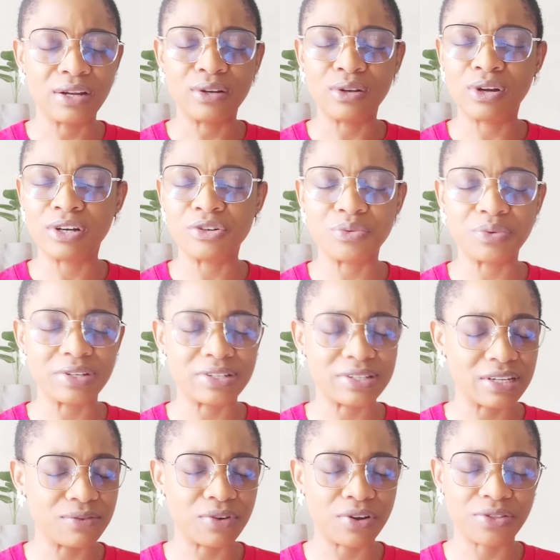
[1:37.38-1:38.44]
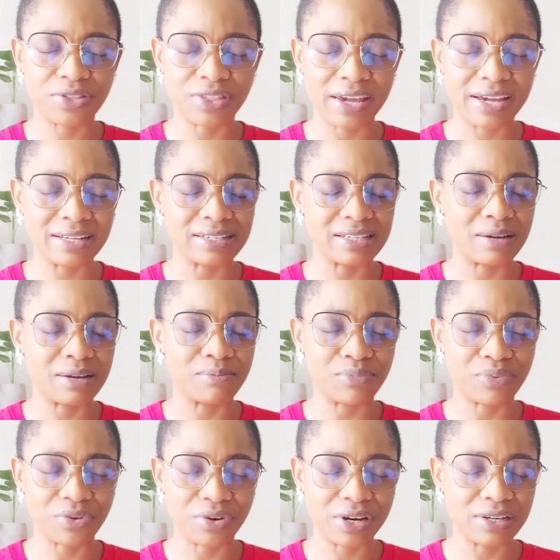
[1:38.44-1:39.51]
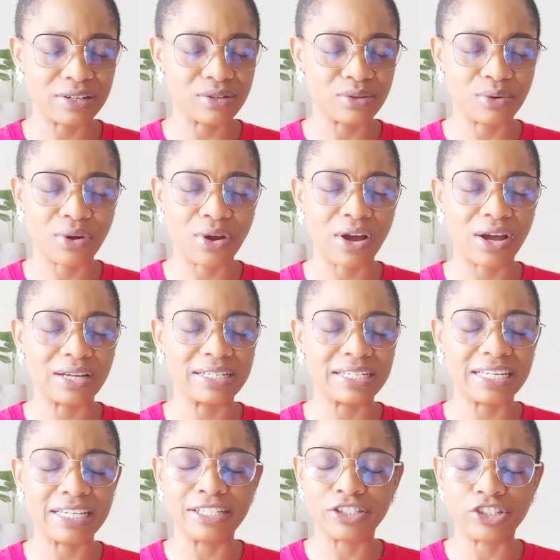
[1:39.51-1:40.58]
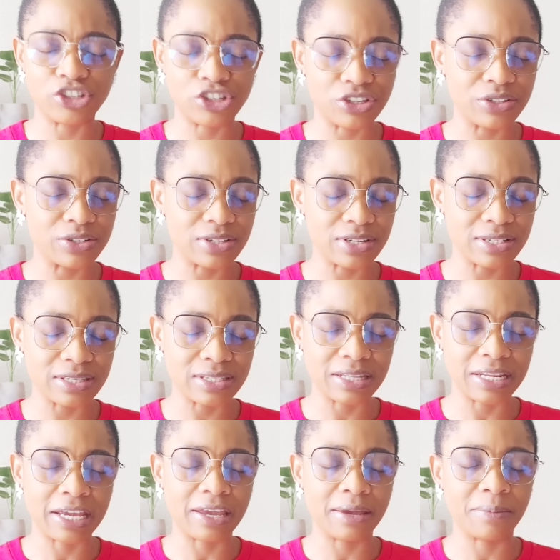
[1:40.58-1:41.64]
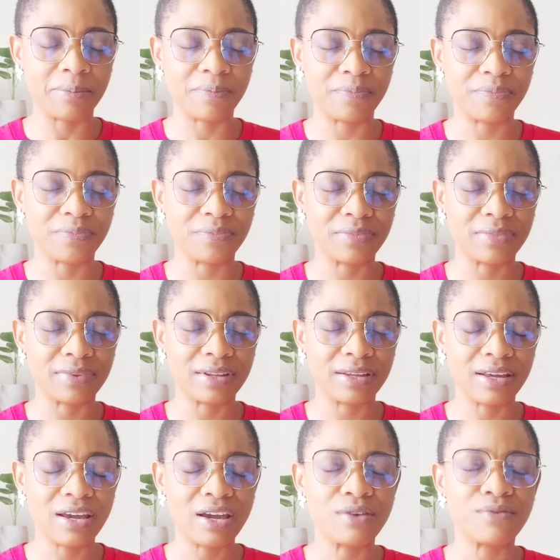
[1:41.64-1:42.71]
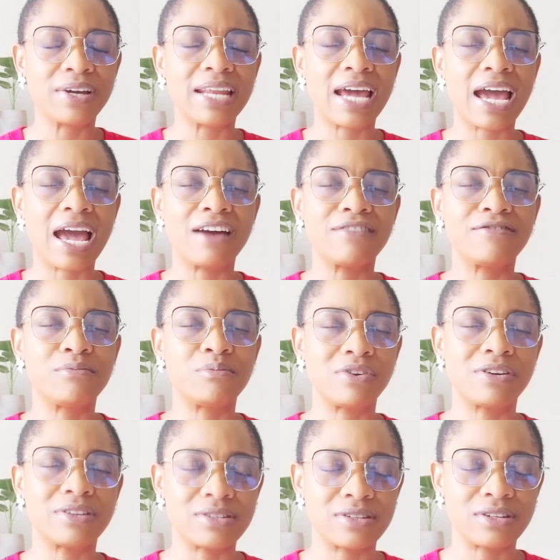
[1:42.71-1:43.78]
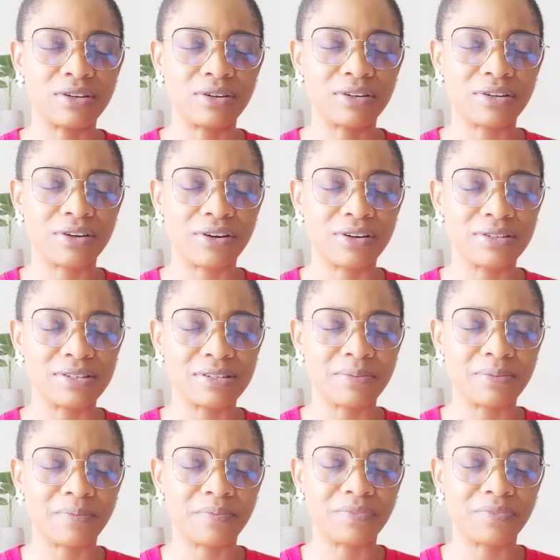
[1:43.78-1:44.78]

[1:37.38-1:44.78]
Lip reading: Lord, receive all thanks and praise, O God, in Jesus' name. Father, have mercy on us.